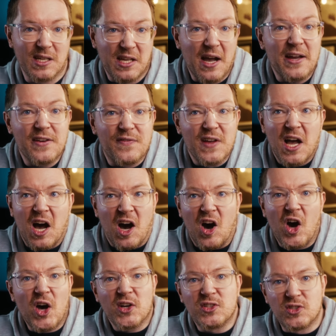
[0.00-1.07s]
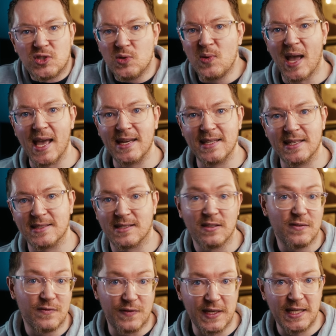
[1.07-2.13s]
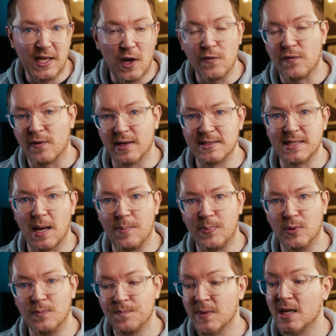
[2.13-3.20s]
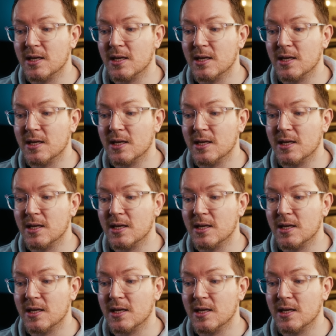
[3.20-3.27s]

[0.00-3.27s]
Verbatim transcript: kind of hard to edit video for example,